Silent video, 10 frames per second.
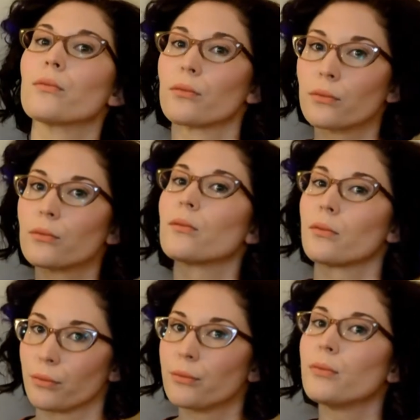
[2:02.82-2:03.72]

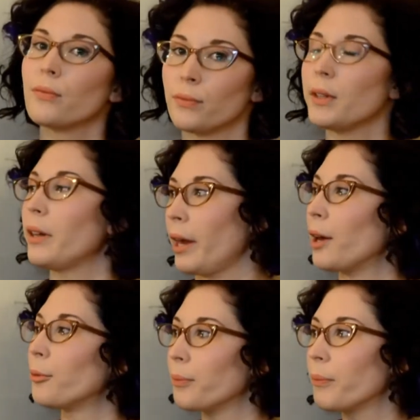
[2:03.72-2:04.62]

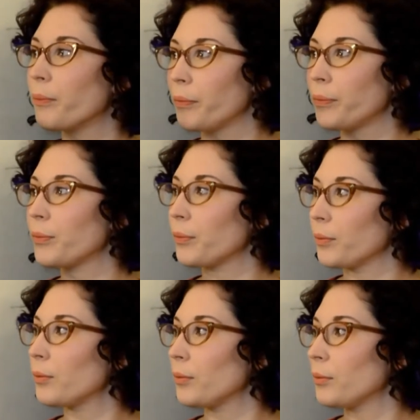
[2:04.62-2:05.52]

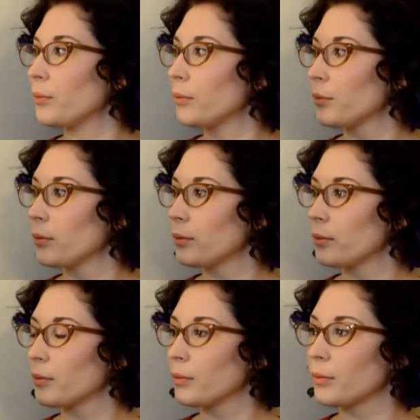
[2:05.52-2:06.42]

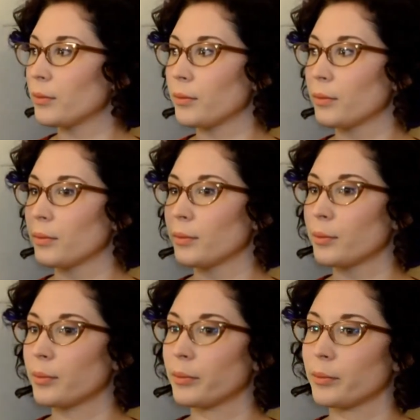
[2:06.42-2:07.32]

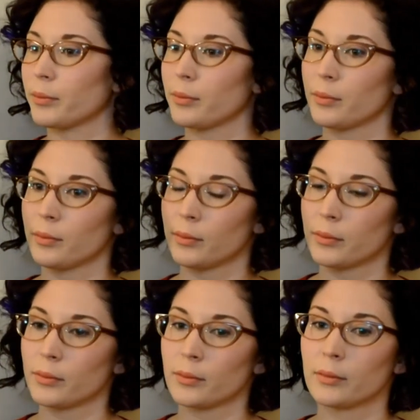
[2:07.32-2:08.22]

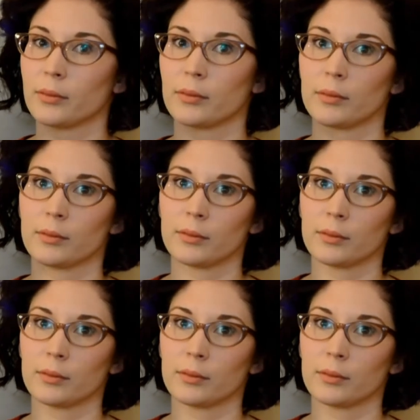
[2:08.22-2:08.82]
The person shown says nothing.